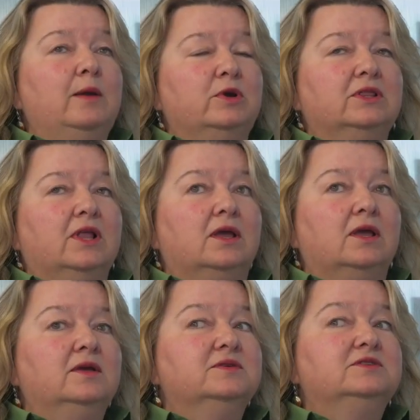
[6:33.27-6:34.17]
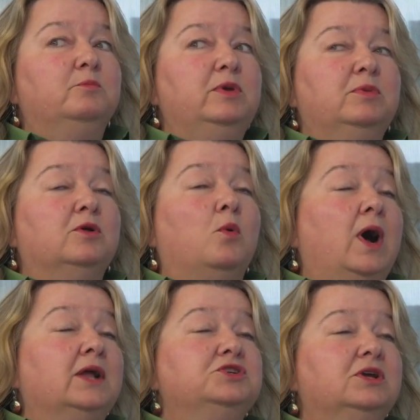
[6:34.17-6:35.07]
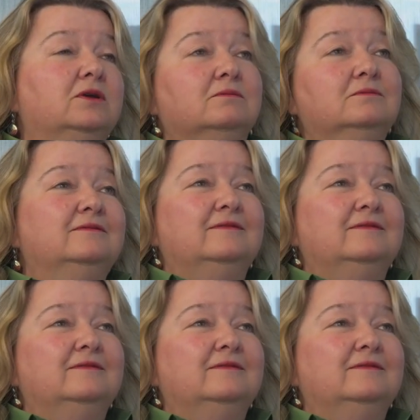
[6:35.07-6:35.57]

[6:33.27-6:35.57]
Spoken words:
hybrid like some people are watching